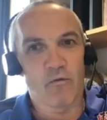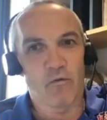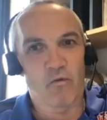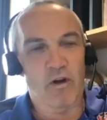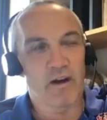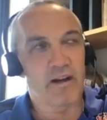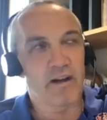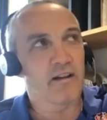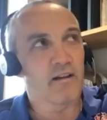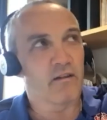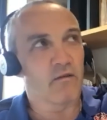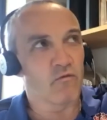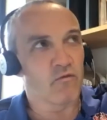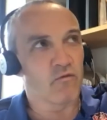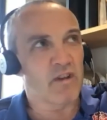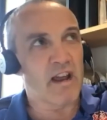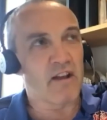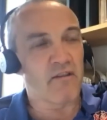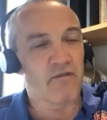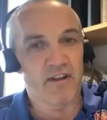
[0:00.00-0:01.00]
Write
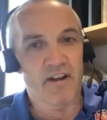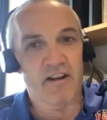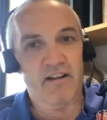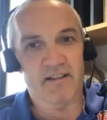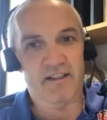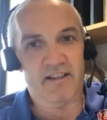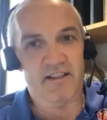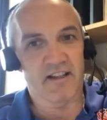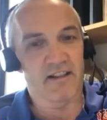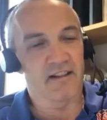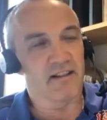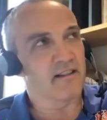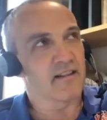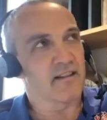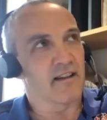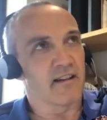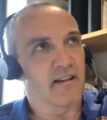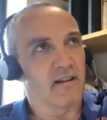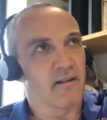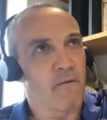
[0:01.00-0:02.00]
down their skill
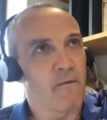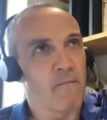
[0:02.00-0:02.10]
set